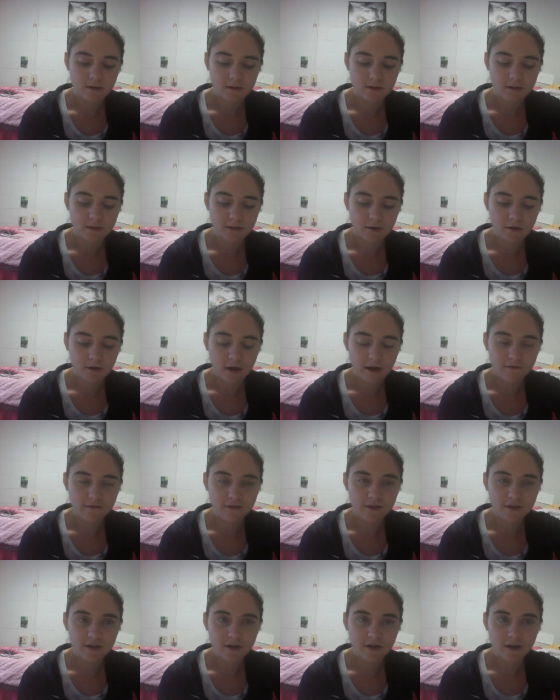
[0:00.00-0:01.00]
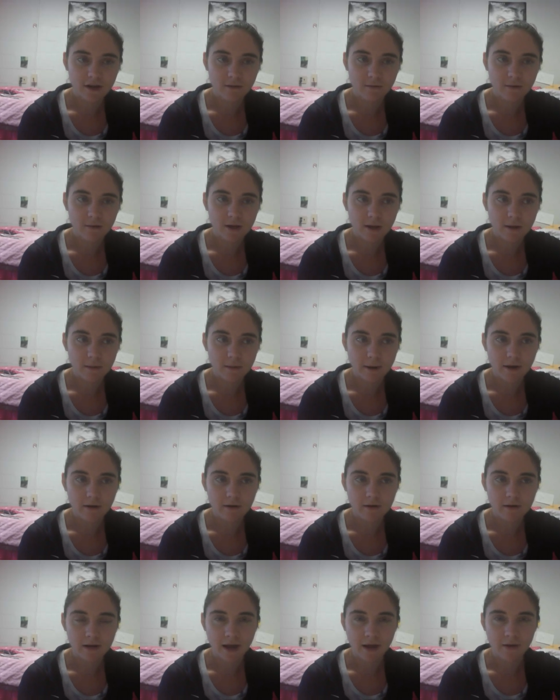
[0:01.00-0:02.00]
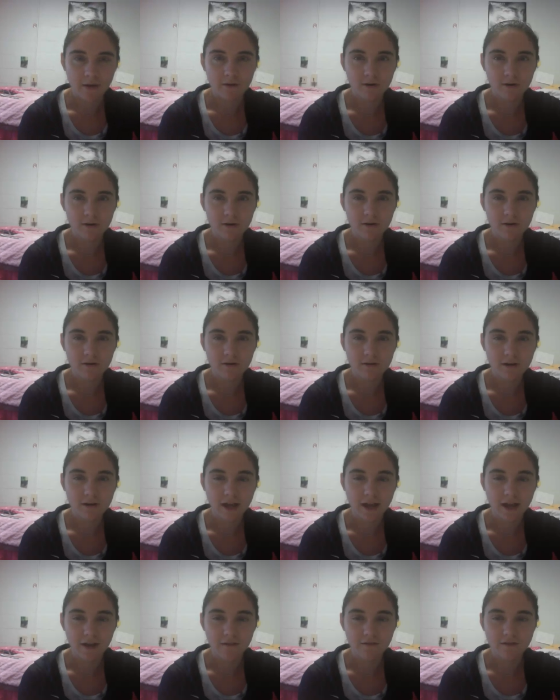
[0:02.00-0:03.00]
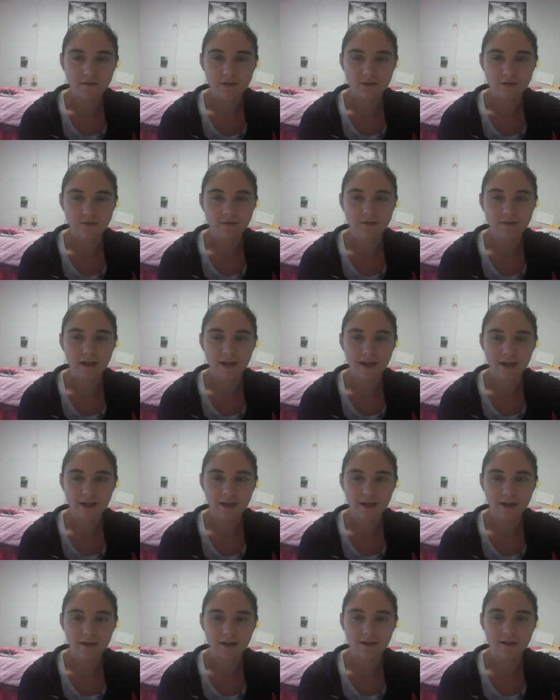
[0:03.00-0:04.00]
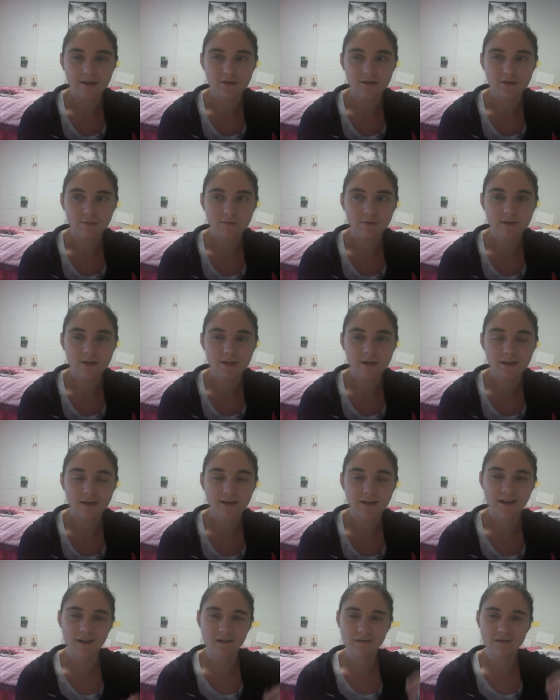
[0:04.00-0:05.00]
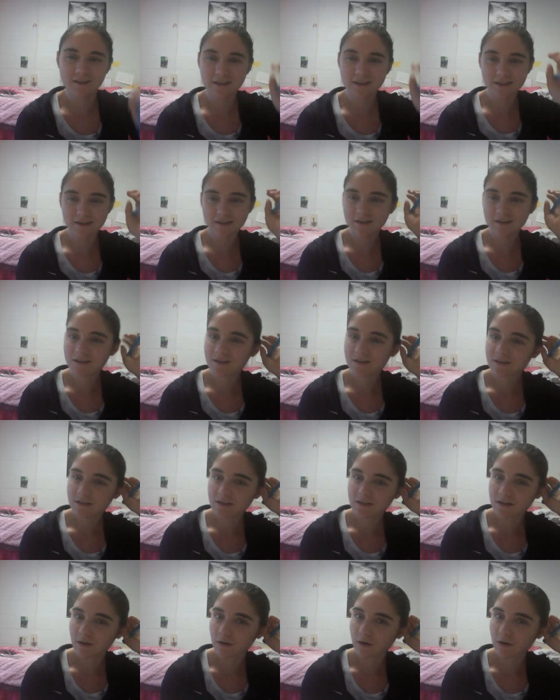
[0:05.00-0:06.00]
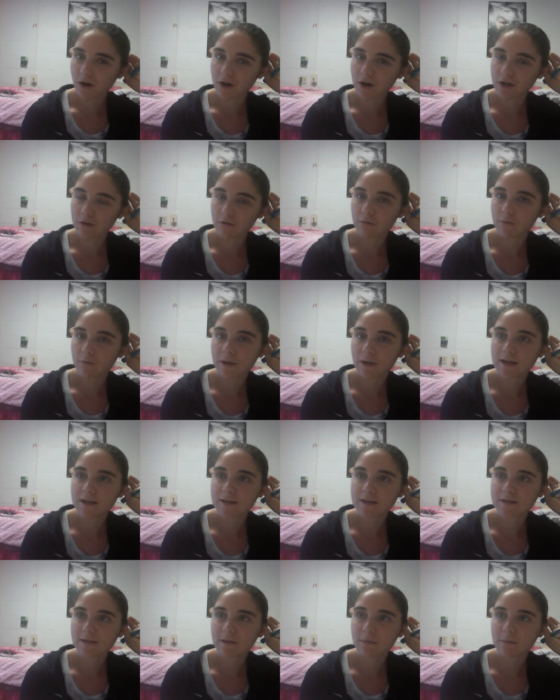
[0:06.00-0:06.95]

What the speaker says: So I figure I work out about an hour and a half to 2 a day, and I do pretty heavy, cardio and weights.